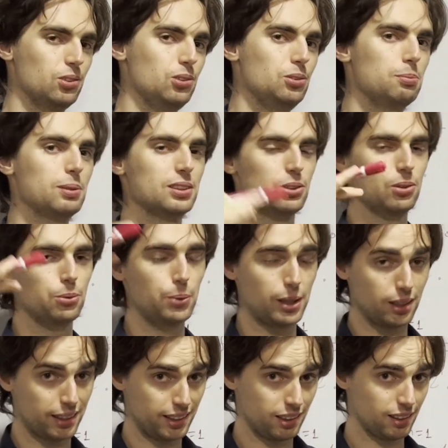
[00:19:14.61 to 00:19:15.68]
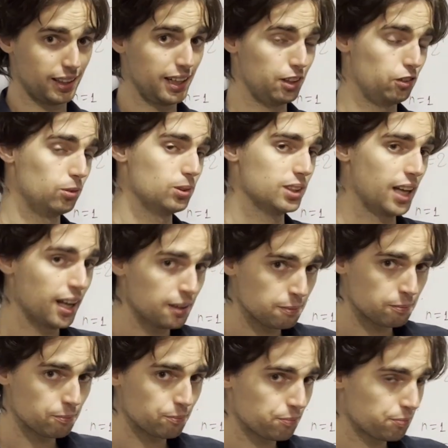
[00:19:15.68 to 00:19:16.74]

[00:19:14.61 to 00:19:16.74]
2 plus all the way till k choose n.